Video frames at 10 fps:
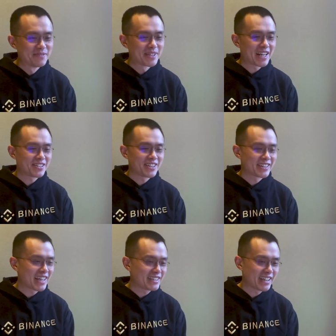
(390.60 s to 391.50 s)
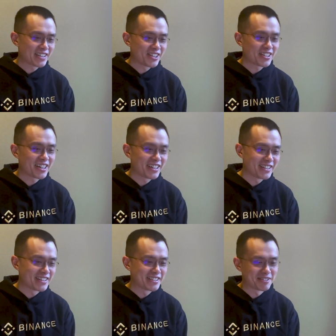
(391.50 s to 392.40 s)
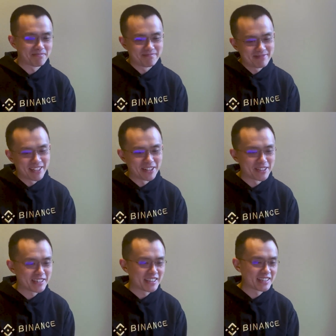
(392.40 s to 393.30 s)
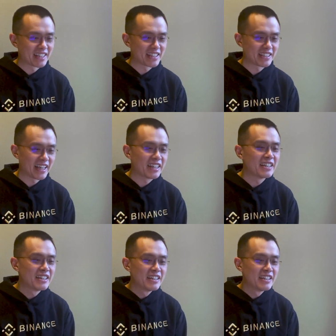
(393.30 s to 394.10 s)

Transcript: But actually on that day, I got tired and just, you know, it's just another day.